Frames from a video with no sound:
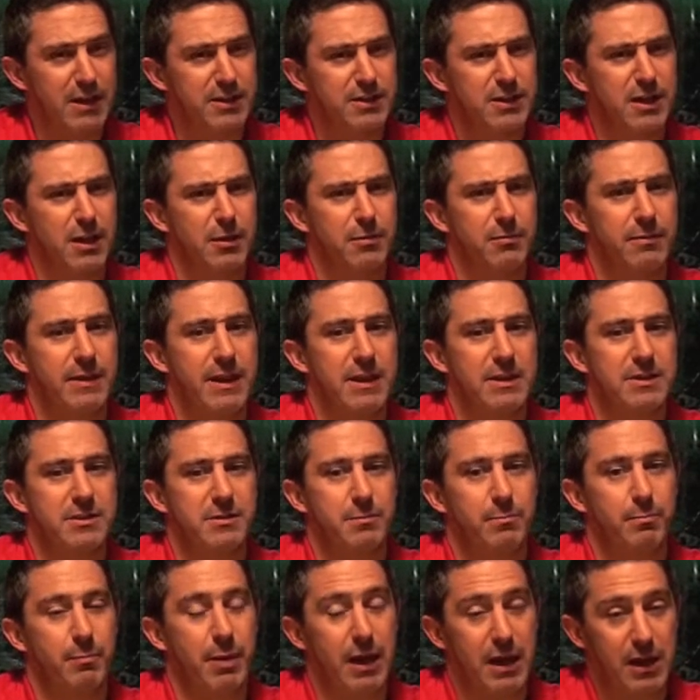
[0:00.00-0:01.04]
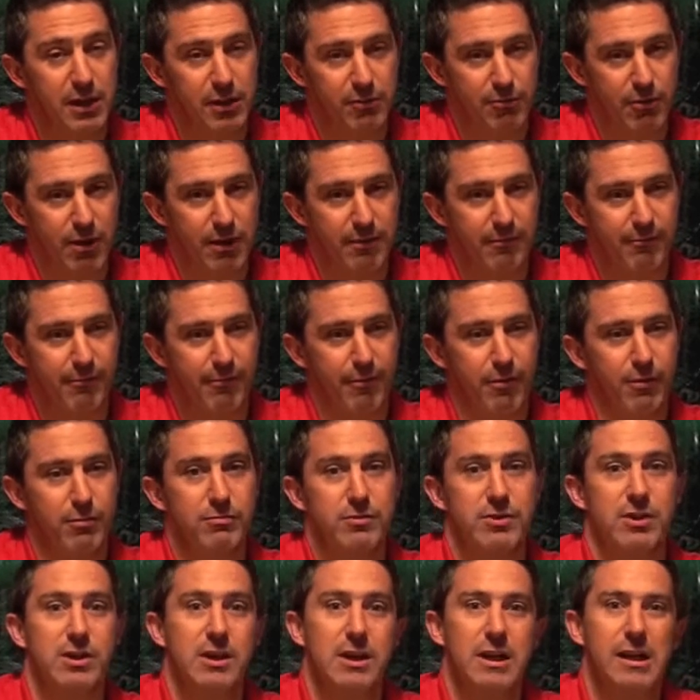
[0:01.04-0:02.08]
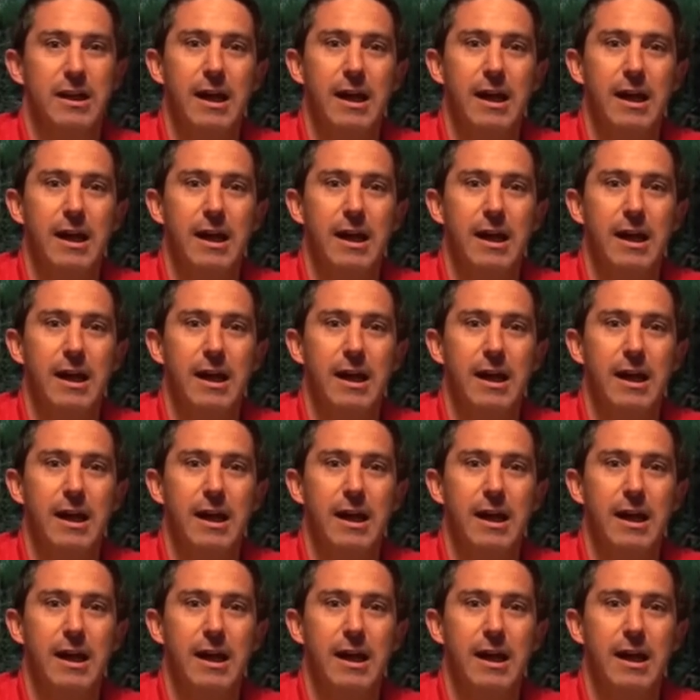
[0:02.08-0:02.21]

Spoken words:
So there's pink grapefruit